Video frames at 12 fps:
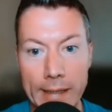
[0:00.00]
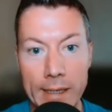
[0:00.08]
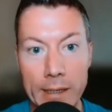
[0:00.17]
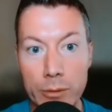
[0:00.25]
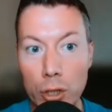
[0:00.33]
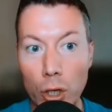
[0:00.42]
and
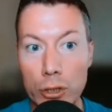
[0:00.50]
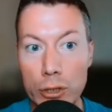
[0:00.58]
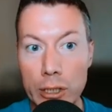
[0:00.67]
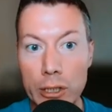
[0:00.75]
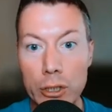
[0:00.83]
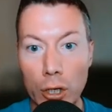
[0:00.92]
it was
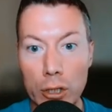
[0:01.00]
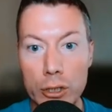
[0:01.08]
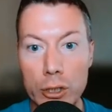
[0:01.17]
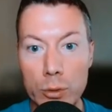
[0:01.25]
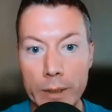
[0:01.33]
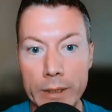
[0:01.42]
Aussie dollar
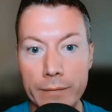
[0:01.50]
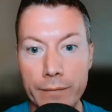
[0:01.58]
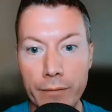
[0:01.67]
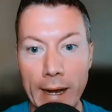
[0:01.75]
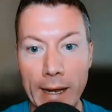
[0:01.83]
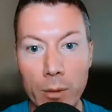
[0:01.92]
Swiss
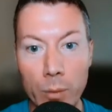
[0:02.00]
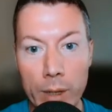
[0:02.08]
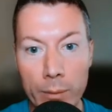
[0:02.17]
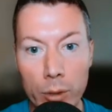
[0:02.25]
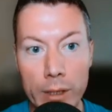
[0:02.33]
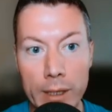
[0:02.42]
franc, and we
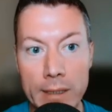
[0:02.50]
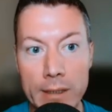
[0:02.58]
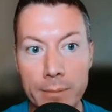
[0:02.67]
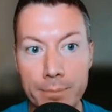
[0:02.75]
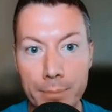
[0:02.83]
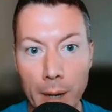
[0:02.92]
were looking
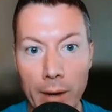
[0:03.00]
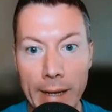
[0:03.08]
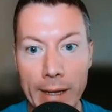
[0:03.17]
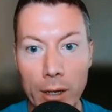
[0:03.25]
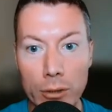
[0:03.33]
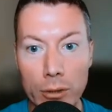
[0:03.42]
to
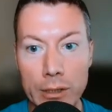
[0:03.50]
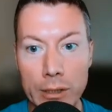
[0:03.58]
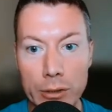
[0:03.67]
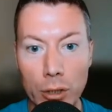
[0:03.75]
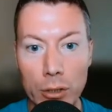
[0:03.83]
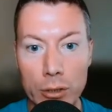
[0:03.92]
buy
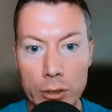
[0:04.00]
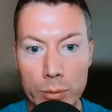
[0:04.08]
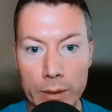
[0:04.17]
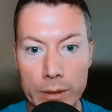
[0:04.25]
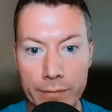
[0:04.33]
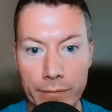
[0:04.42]
Aussie dollar
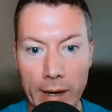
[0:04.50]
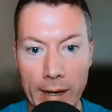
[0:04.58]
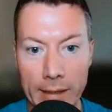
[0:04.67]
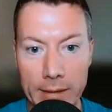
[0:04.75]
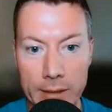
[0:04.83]
Swiss franc.